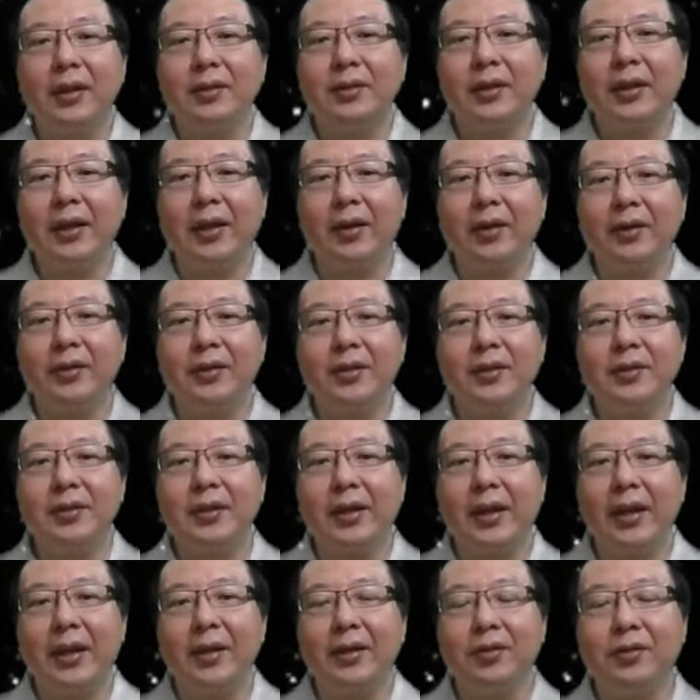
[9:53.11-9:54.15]
characters,
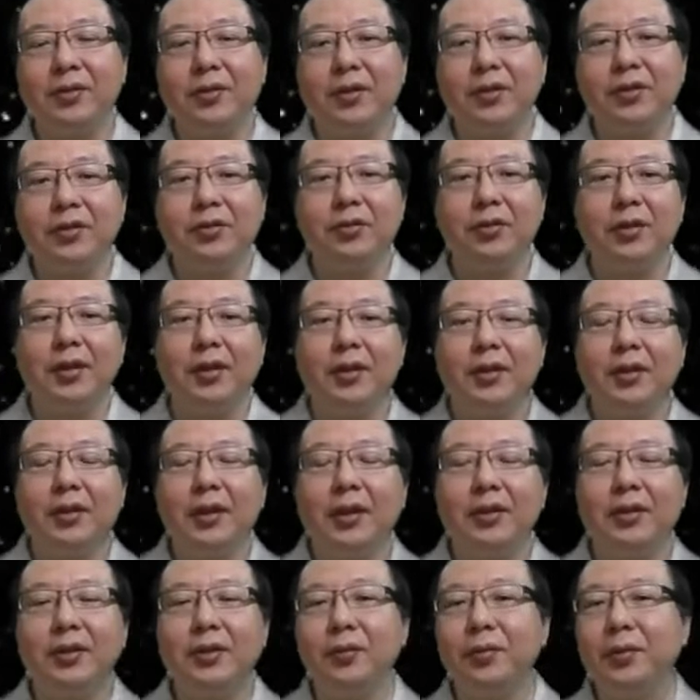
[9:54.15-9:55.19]
add it to the string
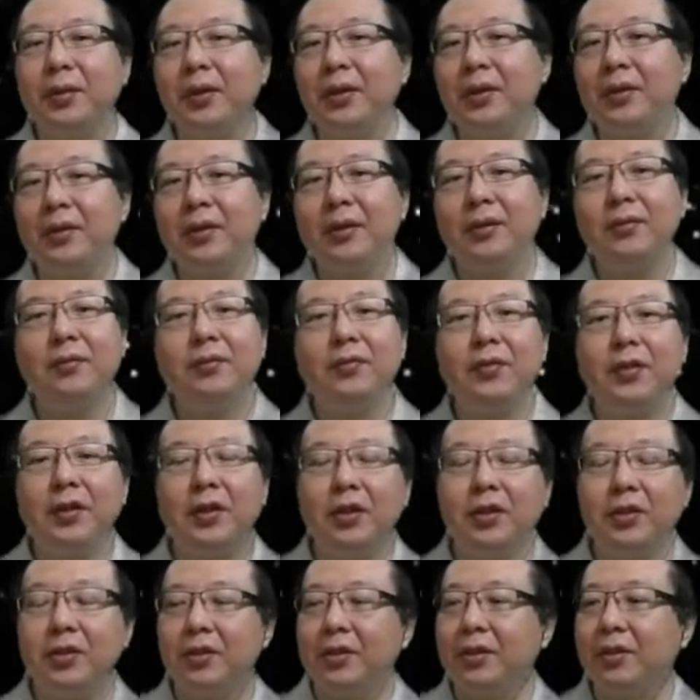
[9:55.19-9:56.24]
until we
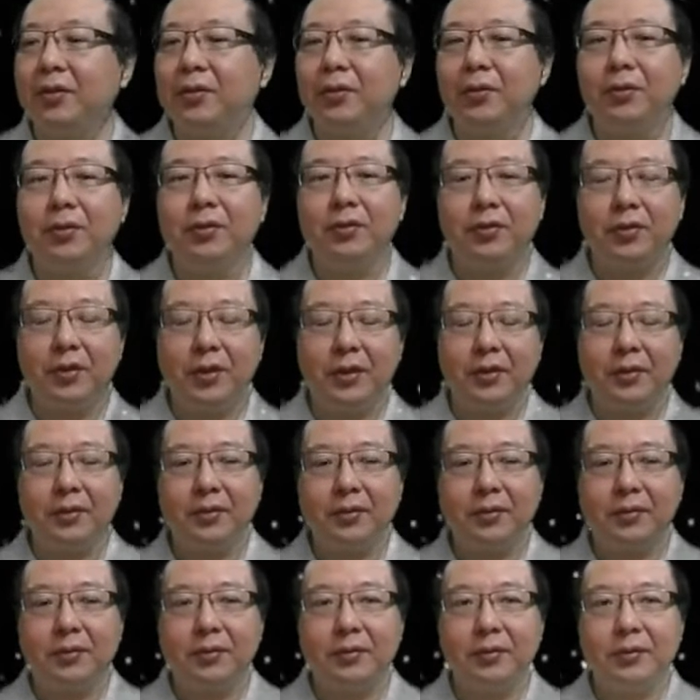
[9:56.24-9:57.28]
finish the whole string.
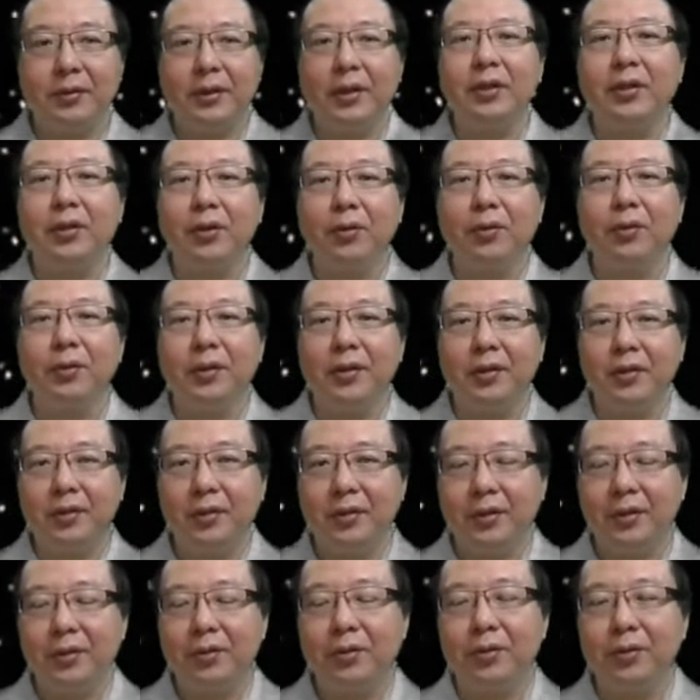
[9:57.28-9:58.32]
the
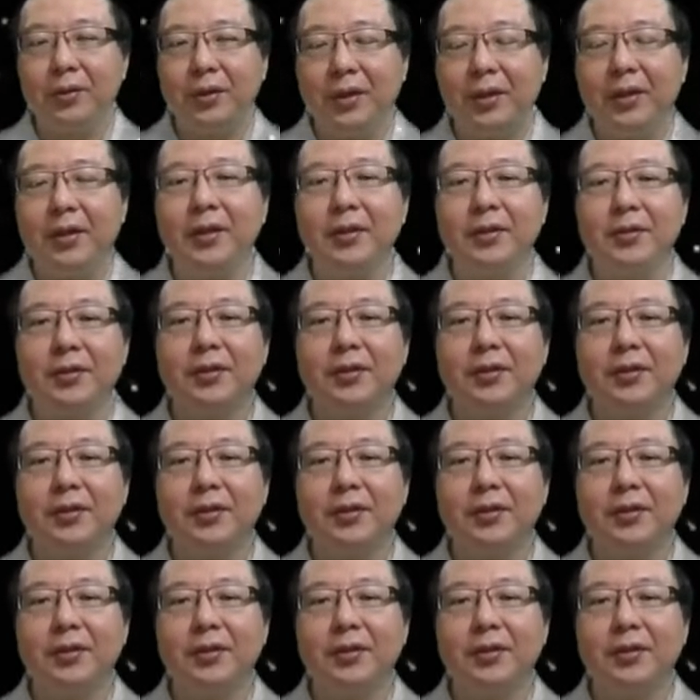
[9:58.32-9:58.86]
whole linked list.